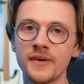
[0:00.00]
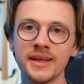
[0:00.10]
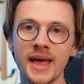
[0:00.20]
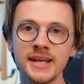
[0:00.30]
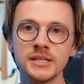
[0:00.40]
via
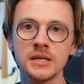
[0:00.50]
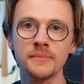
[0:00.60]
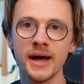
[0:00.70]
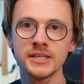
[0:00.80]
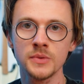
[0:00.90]
the
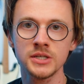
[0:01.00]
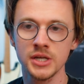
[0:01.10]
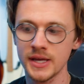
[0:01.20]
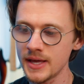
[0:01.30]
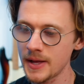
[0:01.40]
HDMI switcher
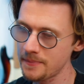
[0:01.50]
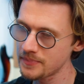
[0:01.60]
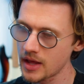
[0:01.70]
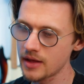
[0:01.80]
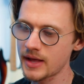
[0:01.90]
here.
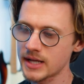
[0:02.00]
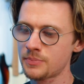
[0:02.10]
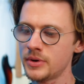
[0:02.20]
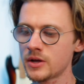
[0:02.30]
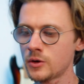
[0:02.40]
That's
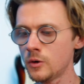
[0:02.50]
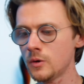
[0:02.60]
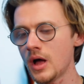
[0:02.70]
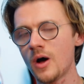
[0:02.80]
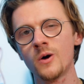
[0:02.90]
pretty
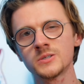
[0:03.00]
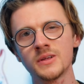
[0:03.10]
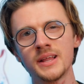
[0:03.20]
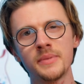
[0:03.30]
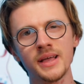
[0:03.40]
cool. Also a
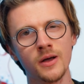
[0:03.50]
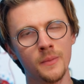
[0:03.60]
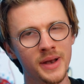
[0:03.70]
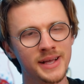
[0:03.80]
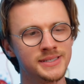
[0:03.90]
little bit
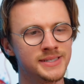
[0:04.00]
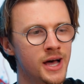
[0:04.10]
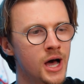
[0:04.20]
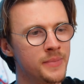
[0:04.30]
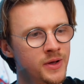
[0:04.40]
complex to set
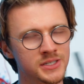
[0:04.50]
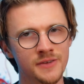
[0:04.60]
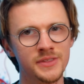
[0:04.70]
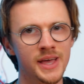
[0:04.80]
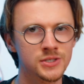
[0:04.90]
up because
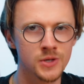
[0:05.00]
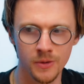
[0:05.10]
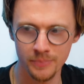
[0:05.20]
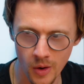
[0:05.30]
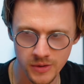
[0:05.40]
of the external
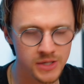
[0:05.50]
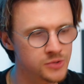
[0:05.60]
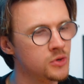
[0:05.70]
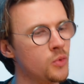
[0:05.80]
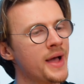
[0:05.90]
box that's
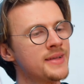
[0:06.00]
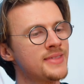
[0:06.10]
required